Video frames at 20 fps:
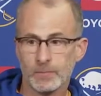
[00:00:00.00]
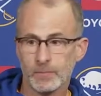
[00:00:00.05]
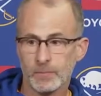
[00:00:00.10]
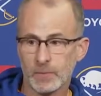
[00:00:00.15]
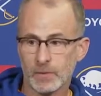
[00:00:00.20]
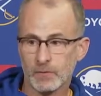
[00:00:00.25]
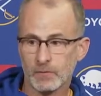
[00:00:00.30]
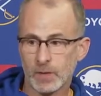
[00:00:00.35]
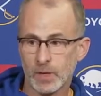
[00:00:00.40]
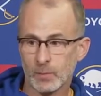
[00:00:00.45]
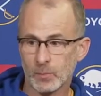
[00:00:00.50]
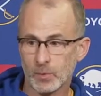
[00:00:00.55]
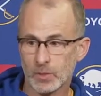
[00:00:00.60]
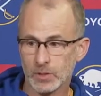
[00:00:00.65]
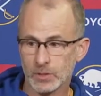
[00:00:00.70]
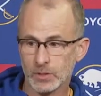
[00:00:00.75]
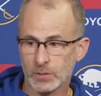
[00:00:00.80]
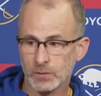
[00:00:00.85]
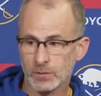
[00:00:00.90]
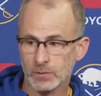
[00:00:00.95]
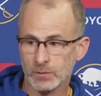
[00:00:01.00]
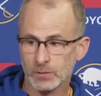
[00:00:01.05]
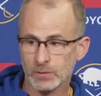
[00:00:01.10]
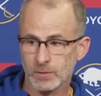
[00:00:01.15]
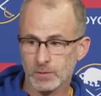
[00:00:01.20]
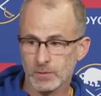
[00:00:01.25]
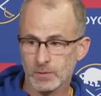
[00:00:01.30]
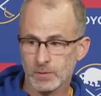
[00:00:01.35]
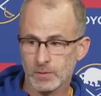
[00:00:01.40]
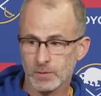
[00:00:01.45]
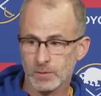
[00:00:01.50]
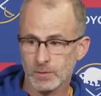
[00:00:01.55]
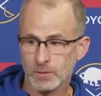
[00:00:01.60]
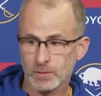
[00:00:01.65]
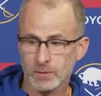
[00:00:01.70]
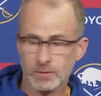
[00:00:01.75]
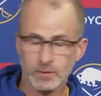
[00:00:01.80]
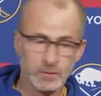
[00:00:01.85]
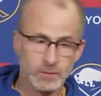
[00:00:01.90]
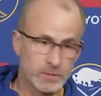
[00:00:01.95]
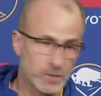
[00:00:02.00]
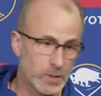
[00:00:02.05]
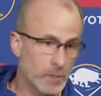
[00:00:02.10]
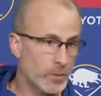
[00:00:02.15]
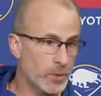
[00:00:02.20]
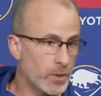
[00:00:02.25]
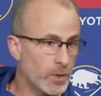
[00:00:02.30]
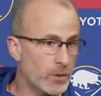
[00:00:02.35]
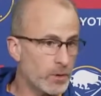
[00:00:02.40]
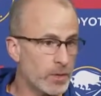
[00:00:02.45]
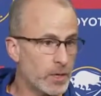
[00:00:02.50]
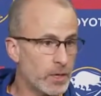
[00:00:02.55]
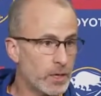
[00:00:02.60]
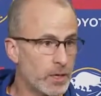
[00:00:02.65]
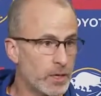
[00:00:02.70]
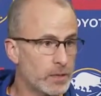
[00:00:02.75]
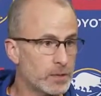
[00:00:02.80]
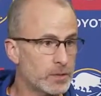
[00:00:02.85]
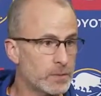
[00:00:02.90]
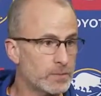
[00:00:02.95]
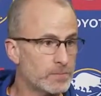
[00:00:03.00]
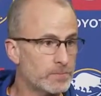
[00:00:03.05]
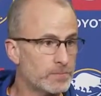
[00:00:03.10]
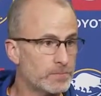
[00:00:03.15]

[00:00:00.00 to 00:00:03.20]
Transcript: if that brings some clarity, I guess.